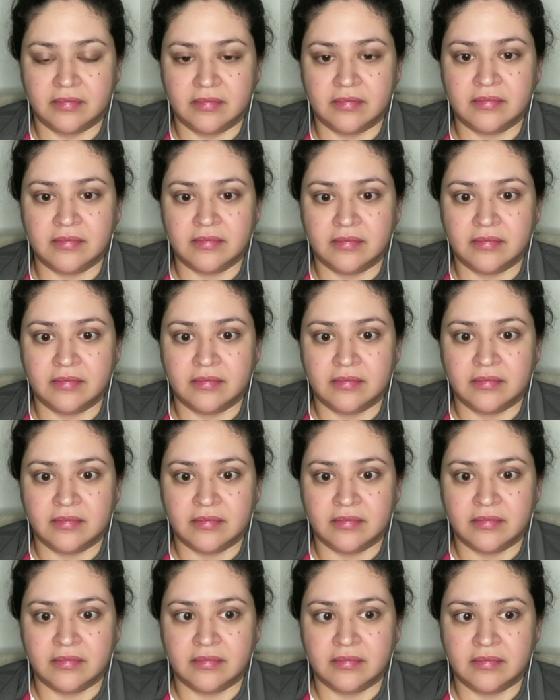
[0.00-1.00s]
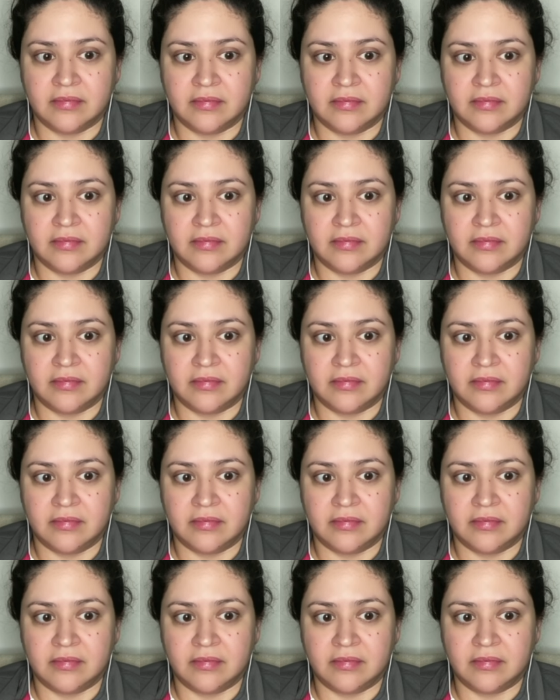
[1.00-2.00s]

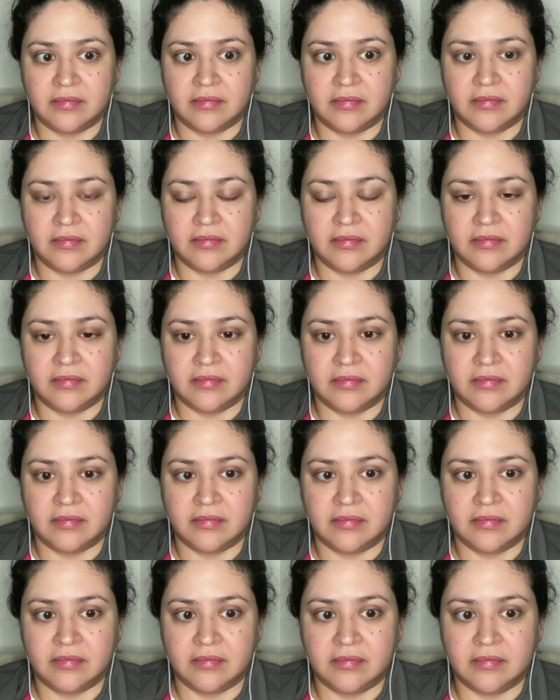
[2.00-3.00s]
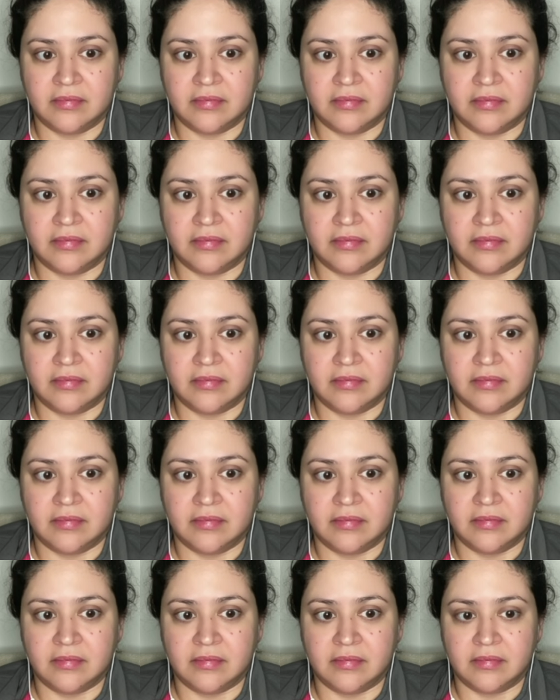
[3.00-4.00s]

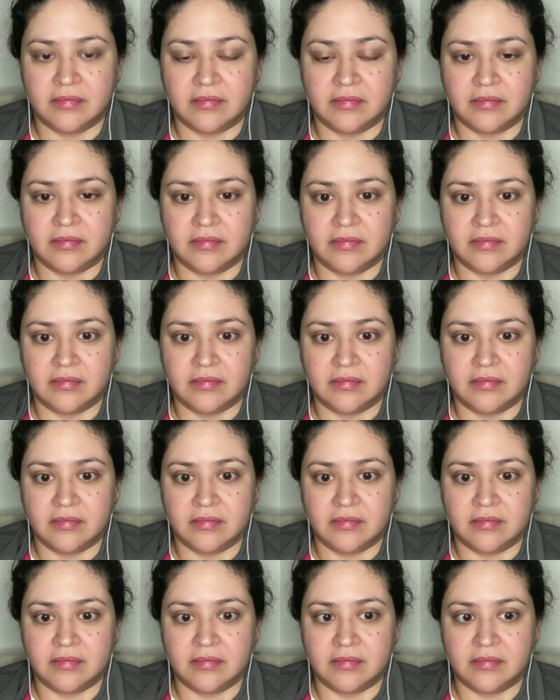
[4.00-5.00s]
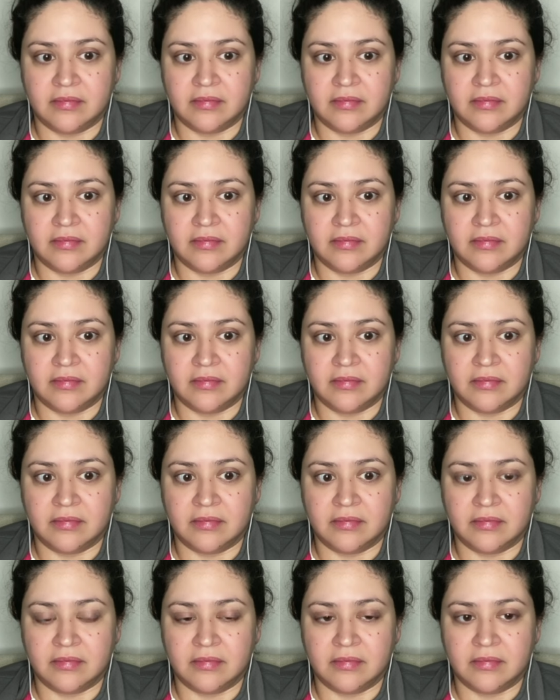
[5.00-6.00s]

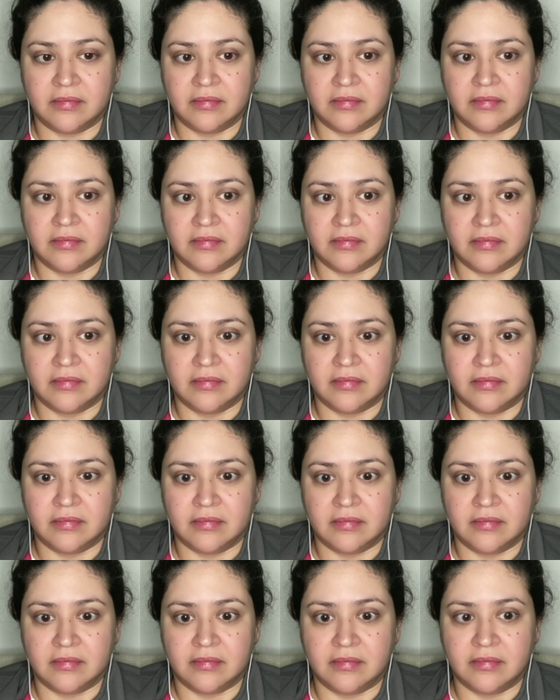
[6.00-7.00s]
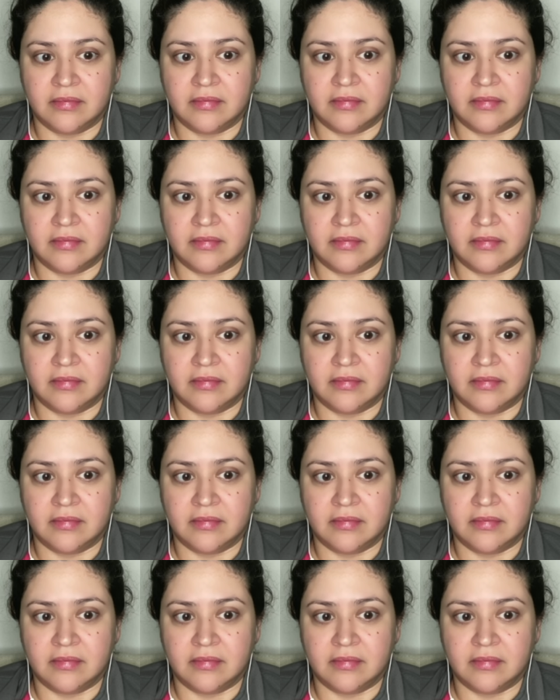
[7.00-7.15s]
The person shown says nothing.